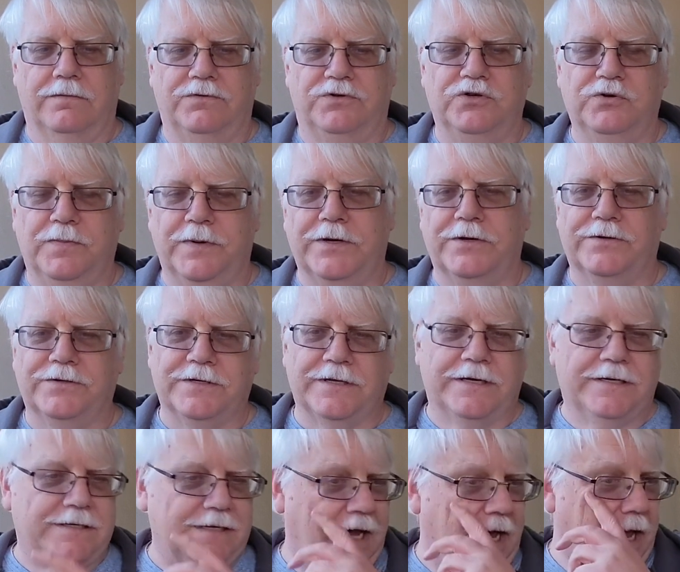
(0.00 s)
2 beers at
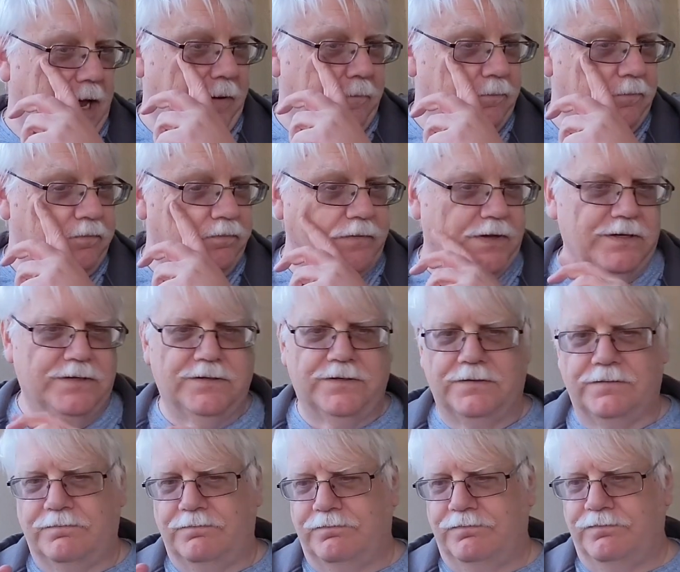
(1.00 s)
a time,
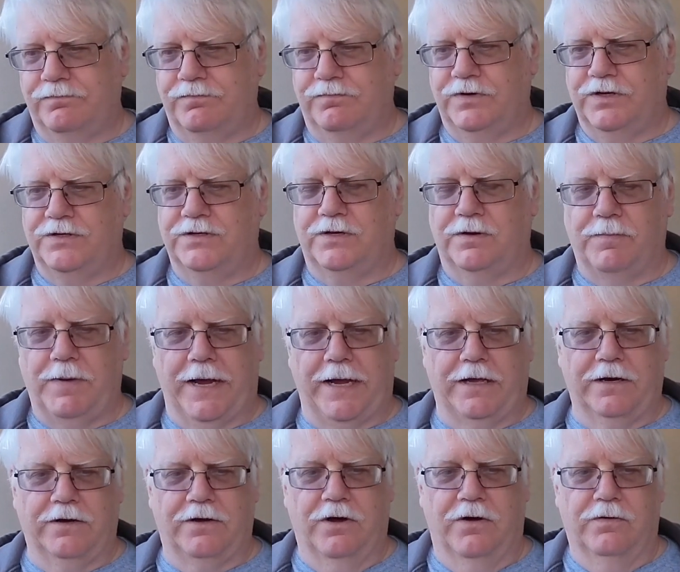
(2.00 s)
because just to make
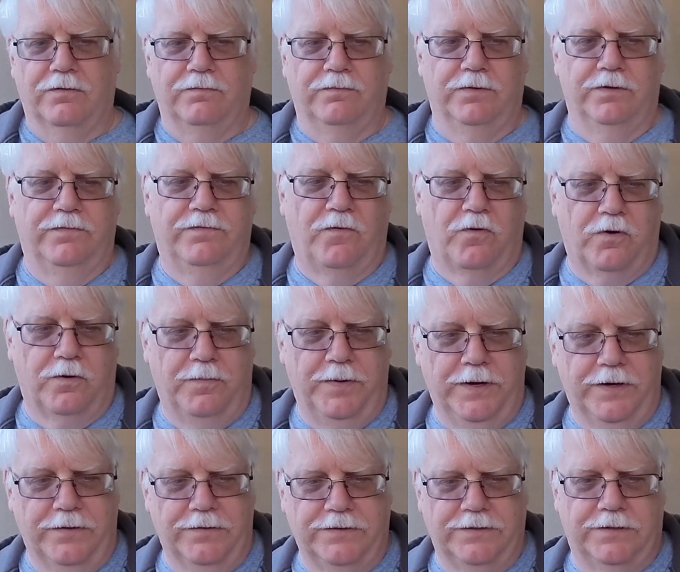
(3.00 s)
it go with 4
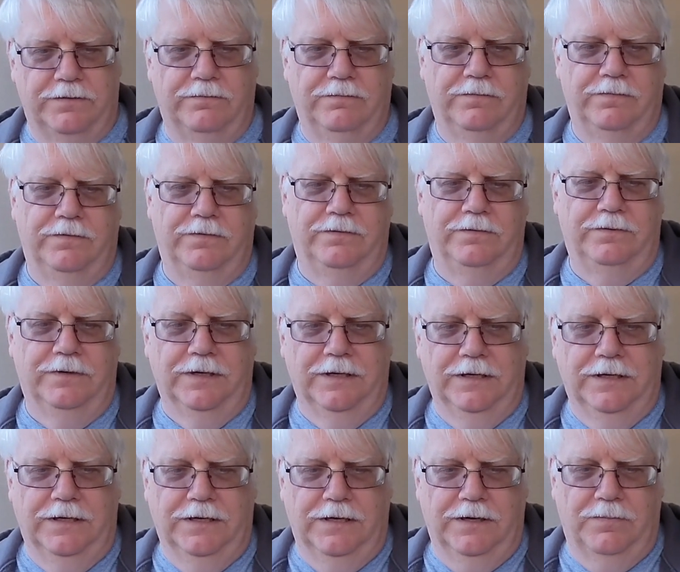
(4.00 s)
beers, it
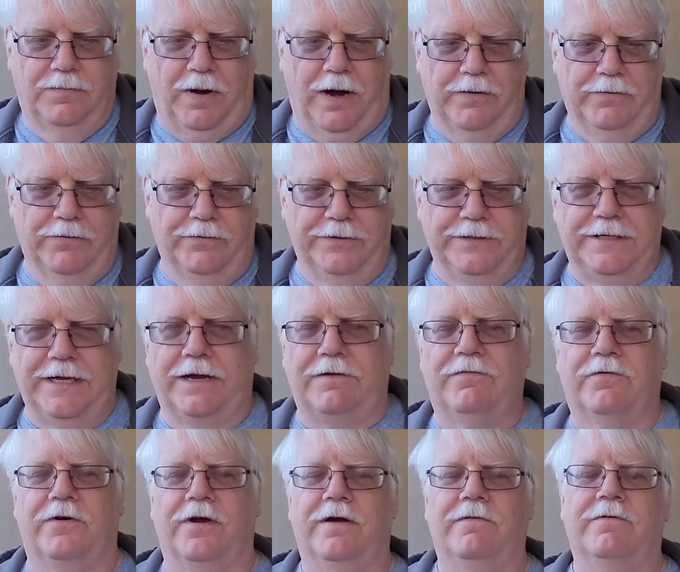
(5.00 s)
probably would take
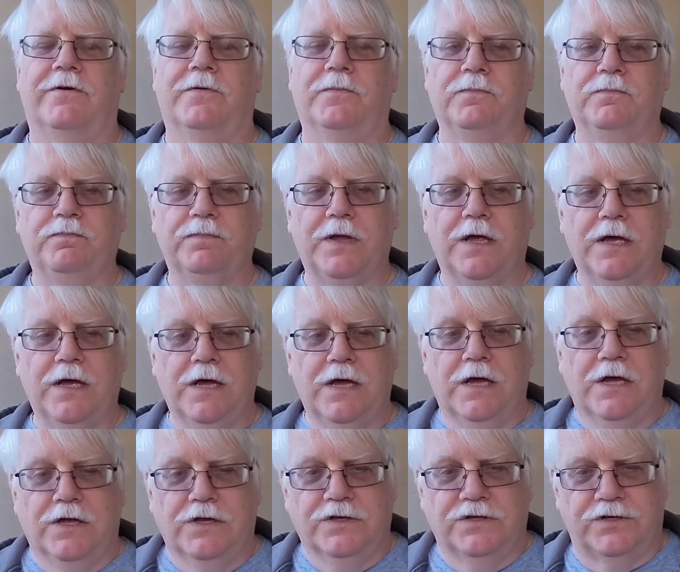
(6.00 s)
forever.
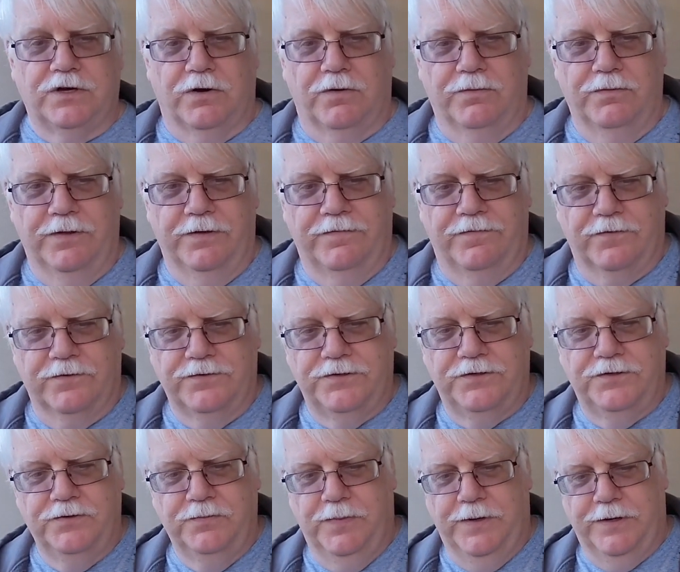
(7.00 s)
So the
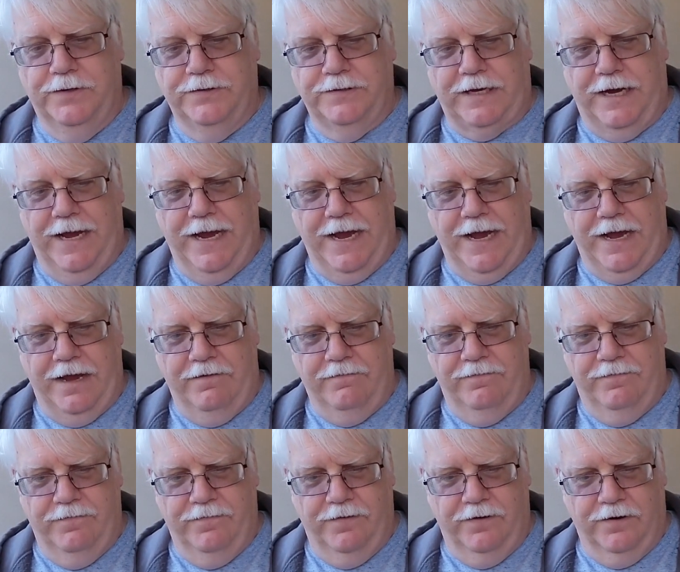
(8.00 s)
first 2 beers I
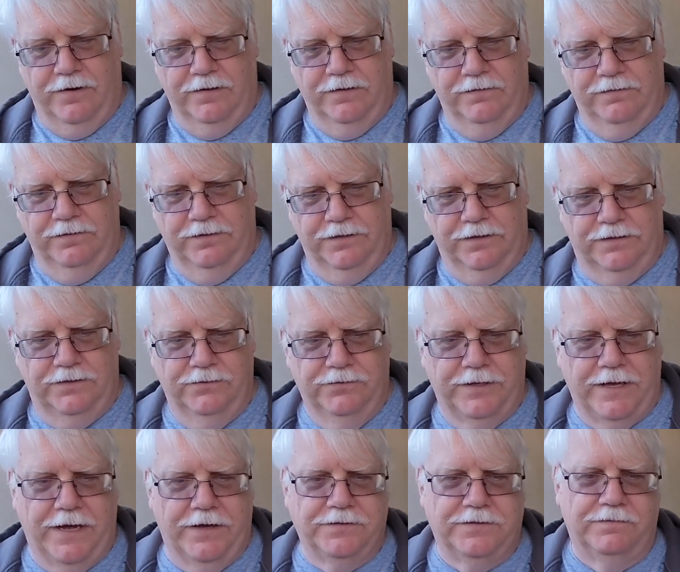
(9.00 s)
have are
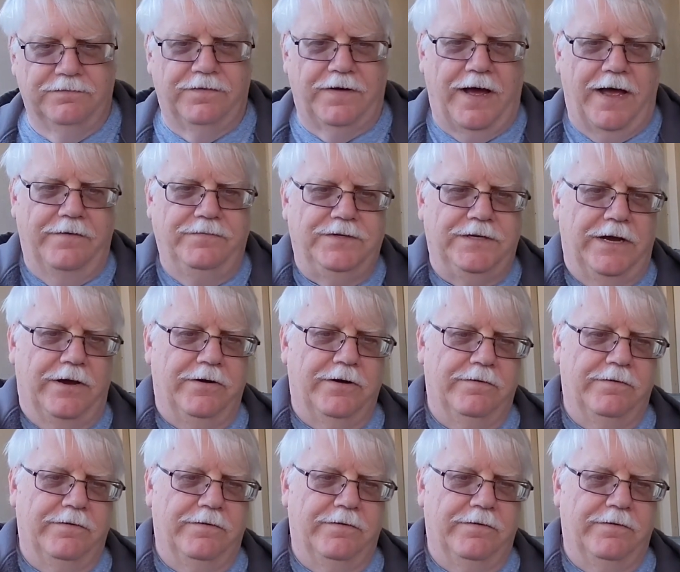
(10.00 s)
2005 Sierra